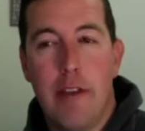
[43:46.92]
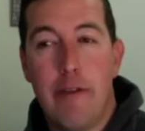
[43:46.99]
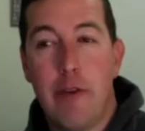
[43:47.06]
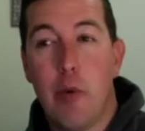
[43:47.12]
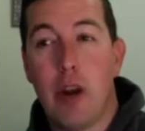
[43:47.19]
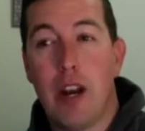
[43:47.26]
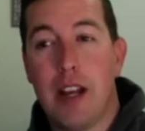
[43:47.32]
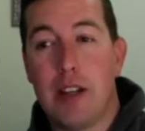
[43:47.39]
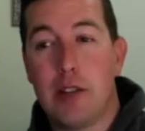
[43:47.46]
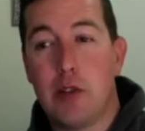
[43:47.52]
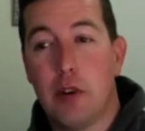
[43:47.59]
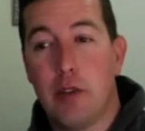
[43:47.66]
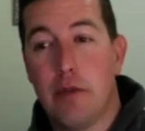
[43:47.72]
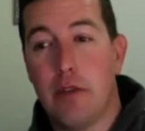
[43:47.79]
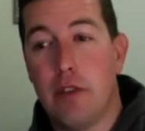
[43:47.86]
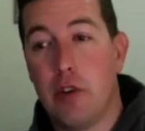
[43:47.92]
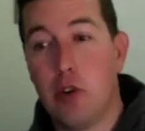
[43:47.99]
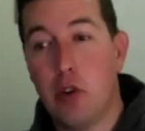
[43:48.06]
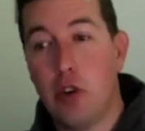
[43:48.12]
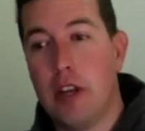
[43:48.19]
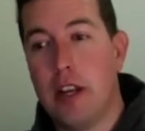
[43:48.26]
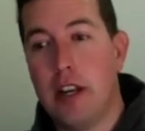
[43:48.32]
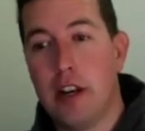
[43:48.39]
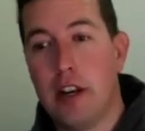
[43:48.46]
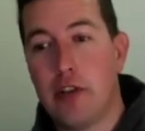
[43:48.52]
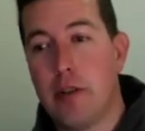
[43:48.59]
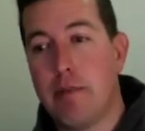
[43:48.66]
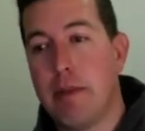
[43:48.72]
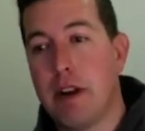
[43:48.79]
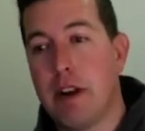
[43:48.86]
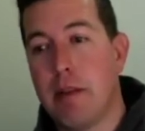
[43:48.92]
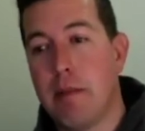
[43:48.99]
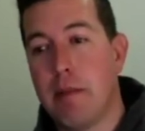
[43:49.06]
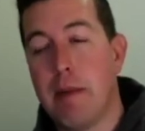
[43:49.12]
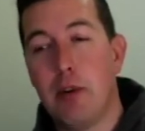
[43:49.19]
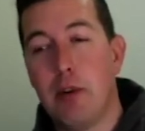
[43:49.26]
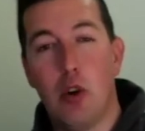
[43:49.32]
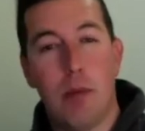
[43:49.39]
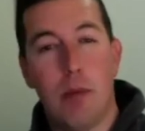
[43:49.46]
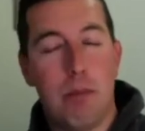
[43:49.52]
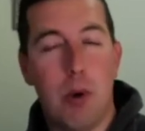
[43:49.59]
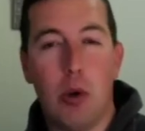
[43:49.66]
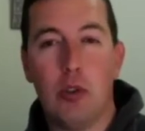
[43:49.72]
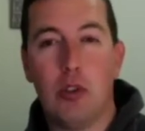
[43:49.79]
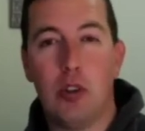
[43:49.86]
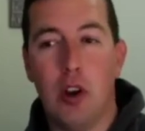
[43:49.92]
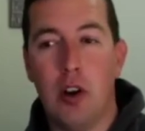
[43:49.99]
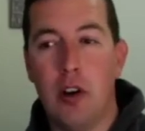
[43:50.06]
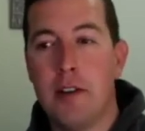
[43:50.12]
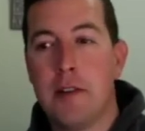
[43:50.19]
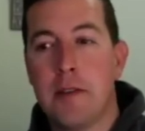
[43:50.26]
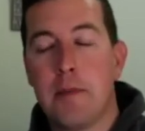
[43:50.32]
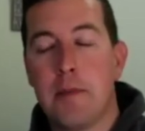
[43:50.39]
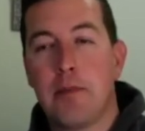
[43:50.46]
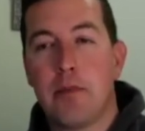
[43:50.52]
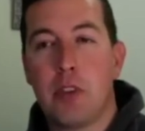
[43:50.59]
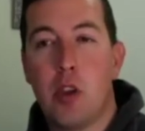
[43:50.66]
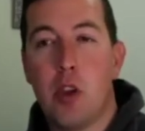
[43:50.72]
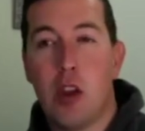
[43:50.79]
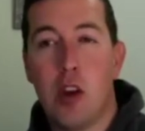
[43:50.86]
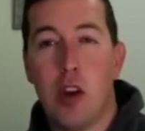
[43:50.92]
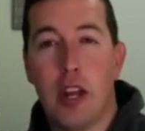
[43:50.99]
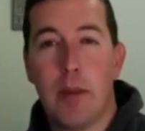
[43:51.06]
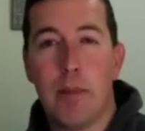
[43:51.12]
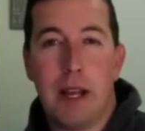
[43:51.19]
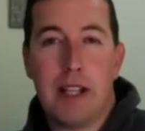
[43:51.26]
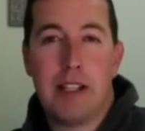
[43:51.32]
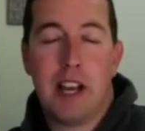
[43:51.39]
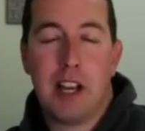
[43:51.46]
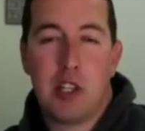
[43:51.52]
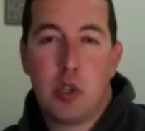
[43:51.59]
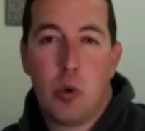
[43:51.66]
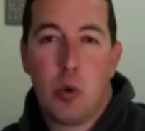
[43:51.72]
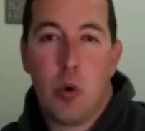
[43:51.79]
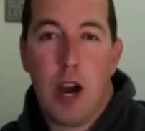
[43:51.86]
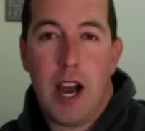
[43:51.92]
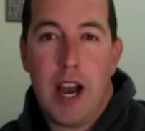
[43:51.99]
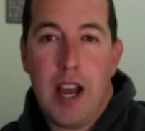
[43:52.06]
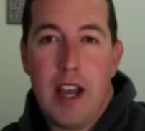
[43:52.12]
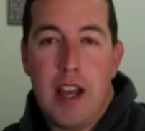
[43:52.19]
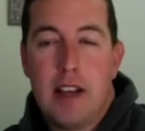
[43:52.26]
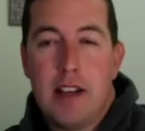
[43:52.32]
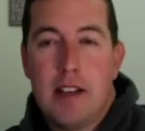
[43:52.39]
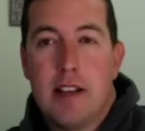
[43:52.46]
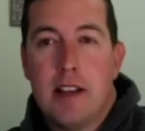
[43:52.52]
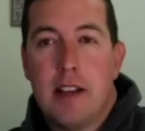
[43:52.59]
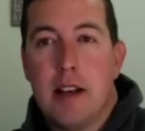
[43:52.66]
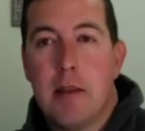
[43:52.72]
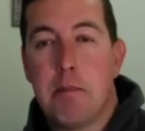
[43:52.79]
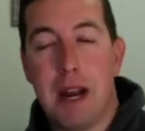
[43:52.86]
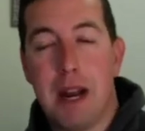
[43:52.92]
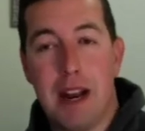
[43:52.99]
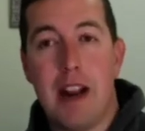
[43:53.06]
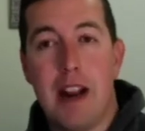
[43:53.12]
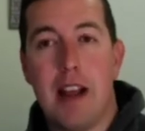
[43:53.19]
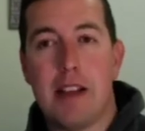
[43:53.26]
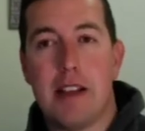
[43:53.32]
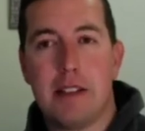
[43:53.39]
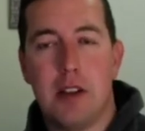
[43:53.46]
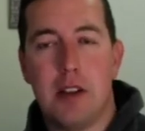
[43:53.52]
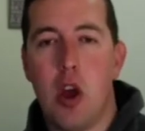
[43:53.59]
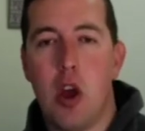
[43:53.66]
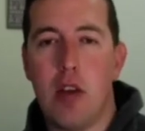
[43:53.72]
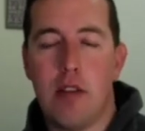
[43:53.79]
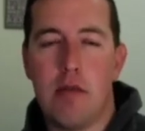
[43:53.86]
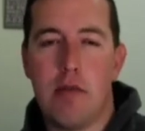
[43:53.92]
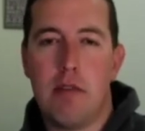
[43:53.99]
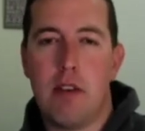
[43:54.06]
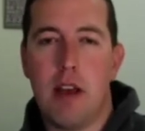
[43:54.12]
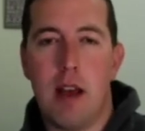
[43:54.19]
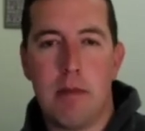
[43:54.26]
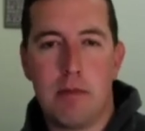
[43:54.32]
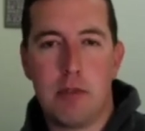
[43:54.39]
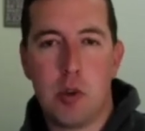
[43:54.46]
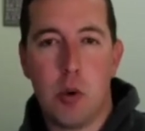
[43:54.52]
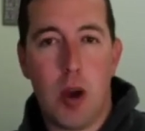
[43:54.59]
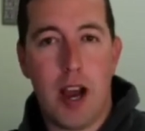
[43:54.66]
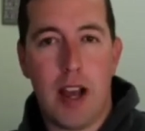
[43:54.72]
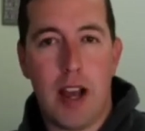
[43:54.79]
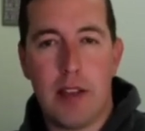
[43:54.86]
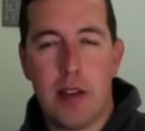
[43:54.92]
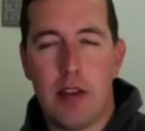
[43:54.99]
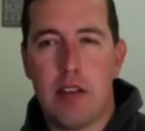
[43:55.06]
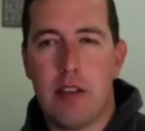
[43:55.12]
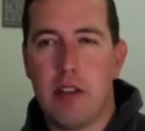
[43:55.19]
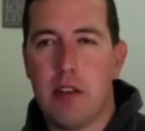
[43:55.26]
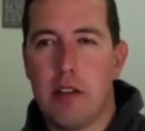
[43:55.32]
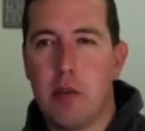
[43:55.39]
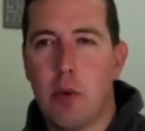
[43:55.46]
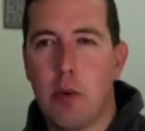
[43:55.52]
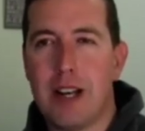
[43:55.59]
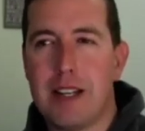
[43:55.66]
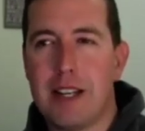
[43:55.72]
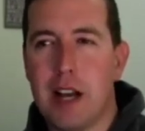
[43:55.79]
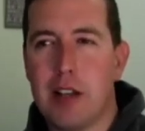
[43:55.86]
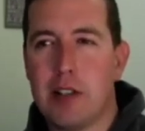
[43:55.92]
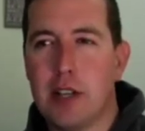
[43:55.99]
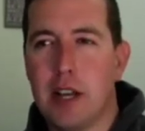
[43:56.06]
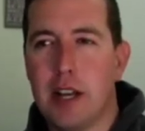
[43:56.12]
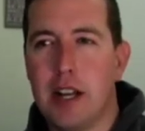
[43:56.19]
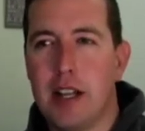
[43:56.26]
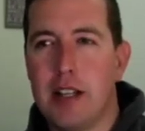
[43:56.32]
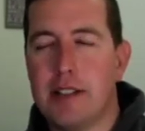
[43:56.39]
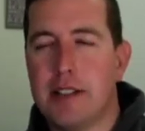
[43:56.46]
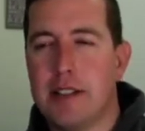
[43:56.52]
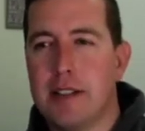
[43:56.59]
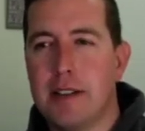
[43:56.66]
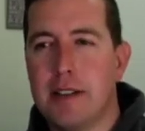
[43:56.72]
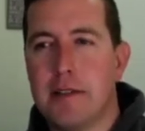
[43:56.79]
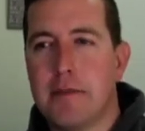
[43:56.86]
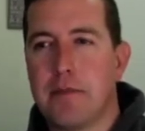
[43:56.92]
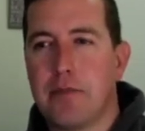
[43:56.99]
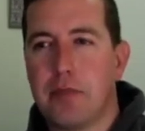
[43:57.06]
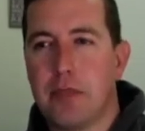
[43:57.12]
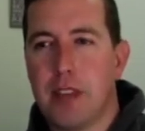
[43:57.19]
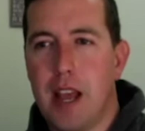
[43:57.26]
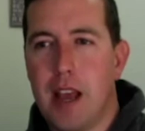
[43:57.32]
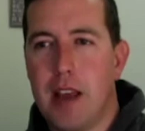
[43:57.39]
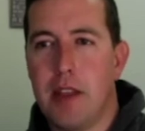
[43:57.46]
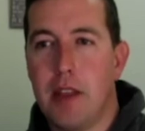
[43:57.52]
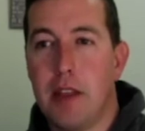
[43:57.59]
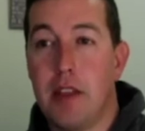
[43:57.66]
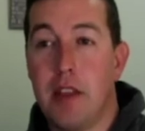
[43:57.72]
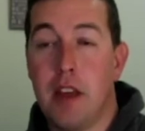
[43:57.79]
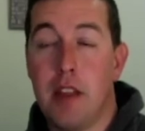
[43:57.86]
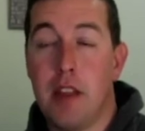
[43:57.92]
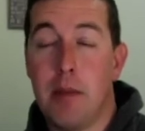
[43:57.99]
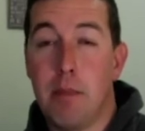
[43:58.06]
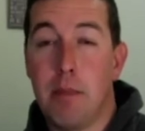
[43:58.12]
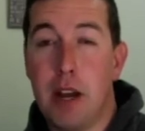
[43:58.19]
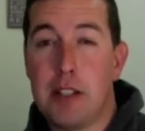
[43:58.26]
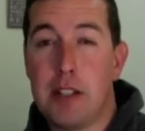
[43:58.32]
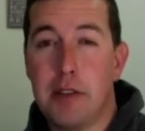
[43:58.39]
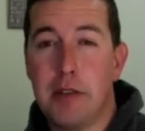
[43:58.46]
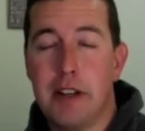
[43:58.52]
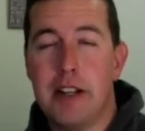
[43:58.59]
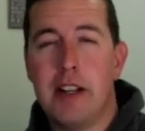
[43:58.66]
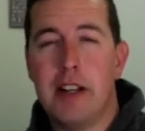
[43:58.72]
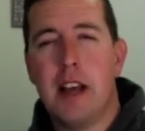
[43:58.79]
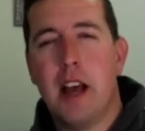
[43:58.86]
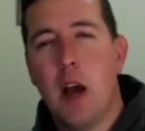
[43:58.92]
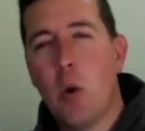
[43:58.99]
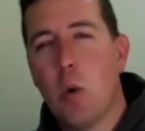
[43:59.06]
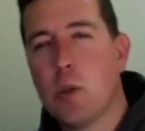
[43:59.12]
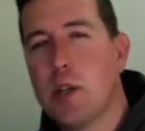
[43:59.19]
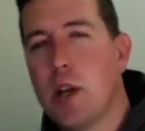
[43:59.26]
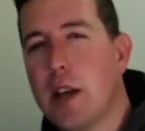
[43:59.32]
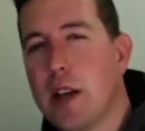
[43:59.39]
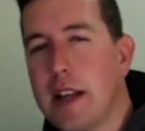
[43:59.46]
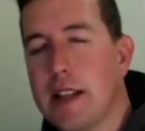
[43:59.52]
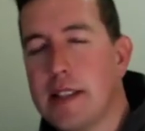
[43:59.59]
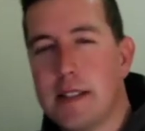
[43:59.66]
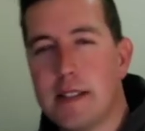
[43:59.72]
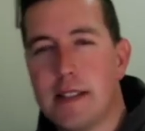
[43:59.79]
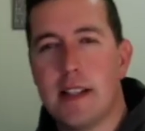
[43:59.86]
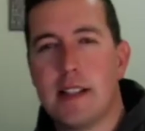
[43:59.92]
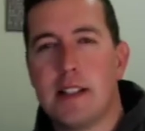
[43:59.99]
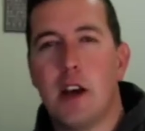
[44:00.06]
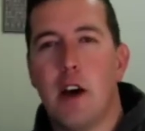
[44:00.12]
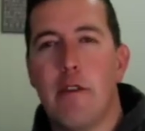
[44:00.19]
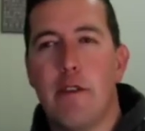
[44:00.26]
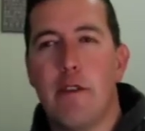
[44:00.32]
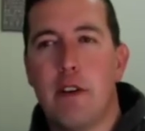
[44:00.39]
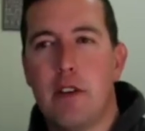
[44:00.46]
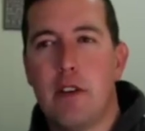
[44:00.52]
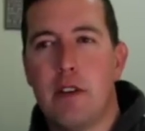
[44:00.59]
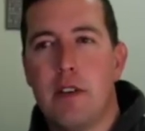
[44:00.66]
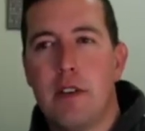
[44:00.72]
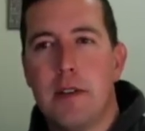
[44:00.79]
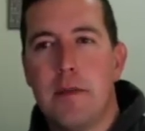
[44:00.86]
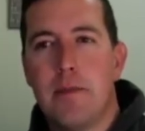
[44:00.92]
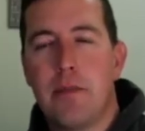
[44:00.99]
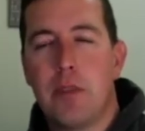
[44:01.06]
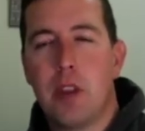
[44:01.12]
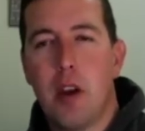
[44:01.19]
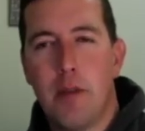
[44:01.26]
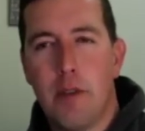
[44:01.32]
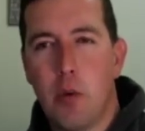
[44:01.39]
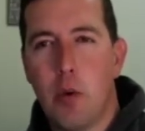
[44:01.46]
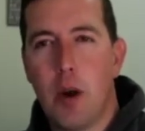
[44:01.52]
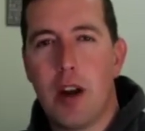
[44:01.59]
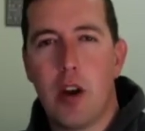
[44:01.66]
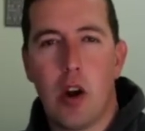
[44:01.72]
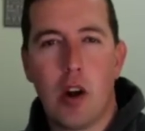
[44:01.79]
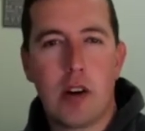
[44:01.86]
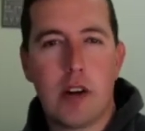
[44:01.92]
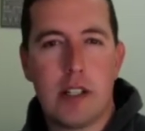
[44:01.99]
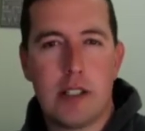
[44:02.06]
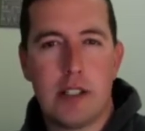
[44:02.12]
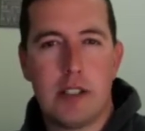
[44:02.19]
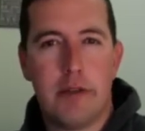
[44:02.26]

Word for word: want to sort of do the India trip and maybe do a bolt-on, you can look at a place like Jawai, but it is, you know, Jawai, the one downside is the price of it, and also it's often quite long distance